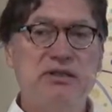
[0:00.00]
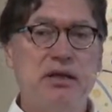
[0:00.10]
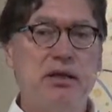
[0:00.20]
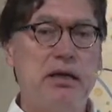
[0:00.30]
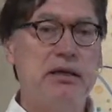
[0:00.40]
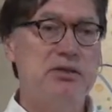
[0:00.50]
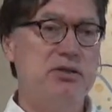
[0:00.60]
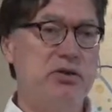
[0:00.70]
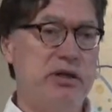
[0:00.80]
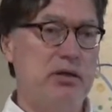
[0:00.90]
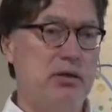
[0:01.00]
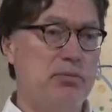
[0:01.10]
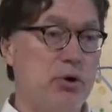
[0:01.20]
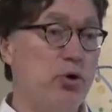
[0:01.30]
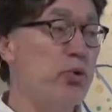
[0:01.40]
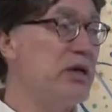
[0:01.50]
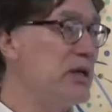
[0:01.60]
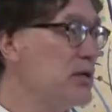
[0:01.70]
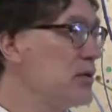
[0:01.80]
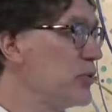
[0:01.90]
It's not that I necessarily ended up
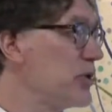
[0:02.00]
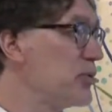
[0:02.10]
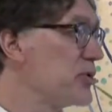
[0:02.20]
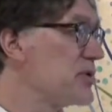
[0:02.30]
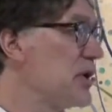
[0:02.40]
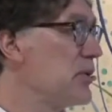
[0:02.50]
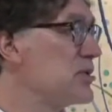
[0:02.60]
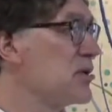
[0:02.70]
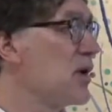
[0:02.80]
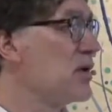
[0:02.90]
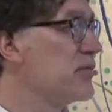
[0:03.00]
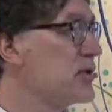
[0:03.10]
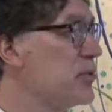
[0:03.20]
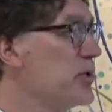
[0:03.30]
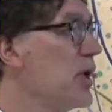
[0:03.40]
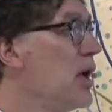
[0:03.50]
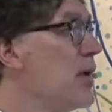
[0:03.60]
agreeing with the person I was in conflict with,